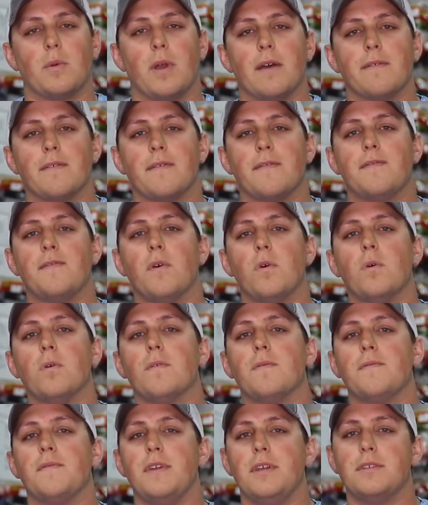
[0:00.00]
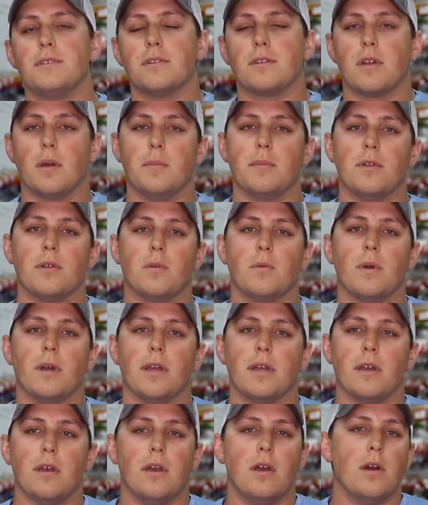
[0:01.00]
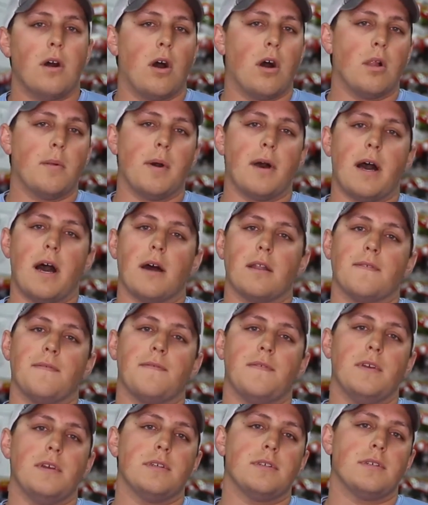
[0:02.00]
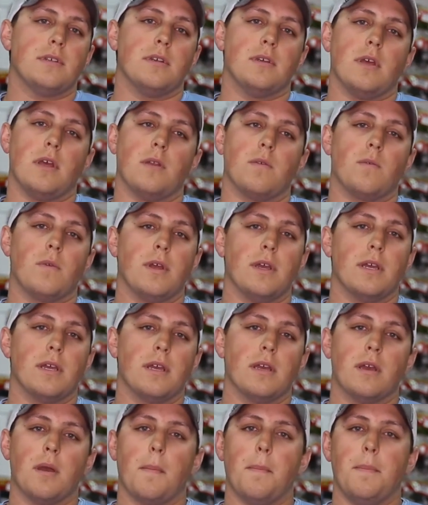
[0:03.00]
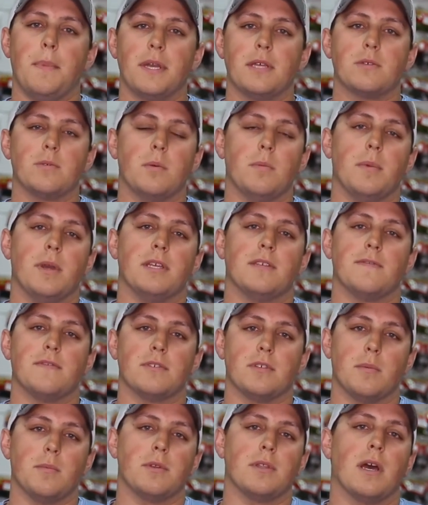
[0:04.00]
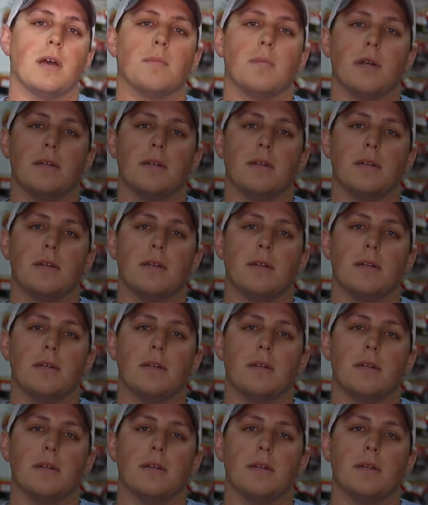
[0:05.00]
We have a full feature coming your way all about how to fish and rig big swim baits for summertime